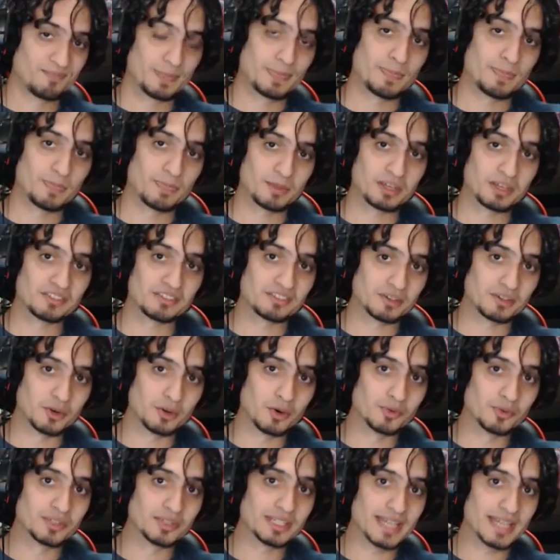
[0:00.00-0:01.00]
because they're
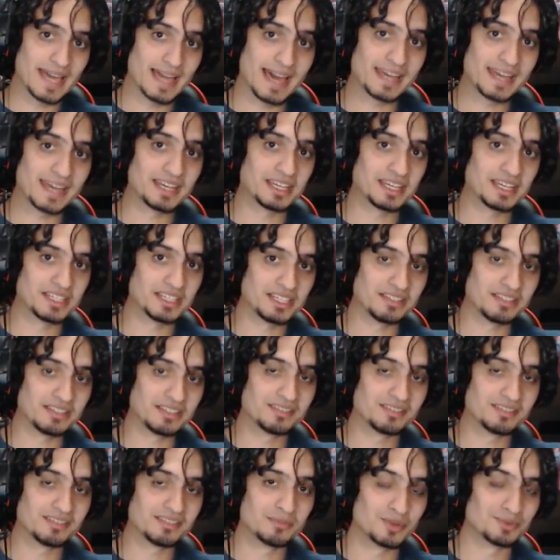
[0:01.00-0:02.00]
only adding an easy
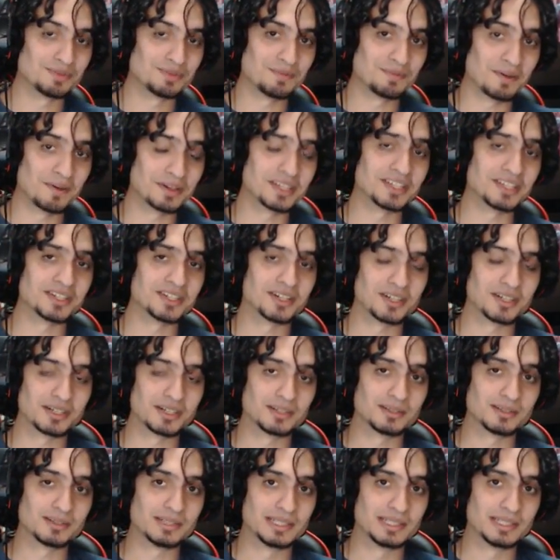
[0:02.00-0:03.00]
mode with Funky Kong.
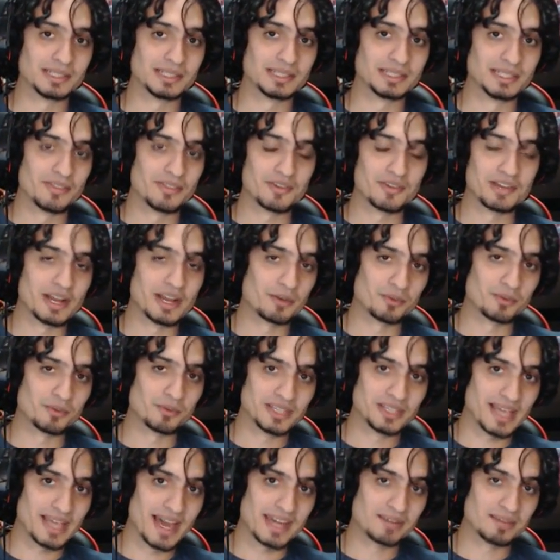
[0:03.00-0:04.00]
They're not really
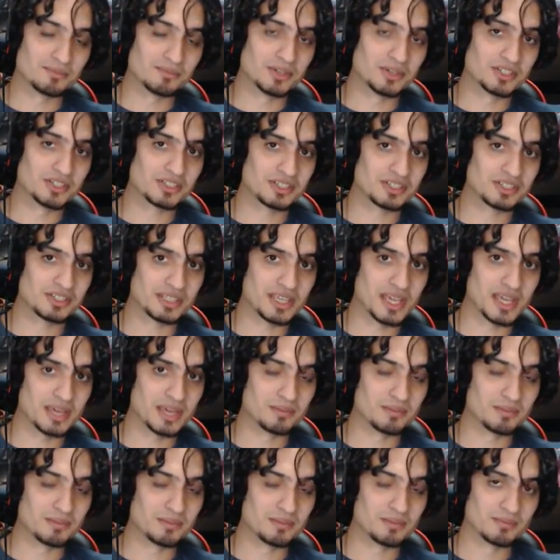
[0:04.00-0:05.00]
adding much to the game.
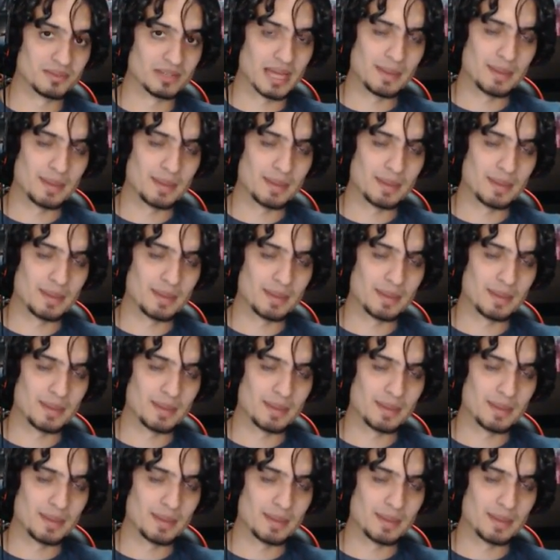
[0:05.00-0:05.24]
I mean, I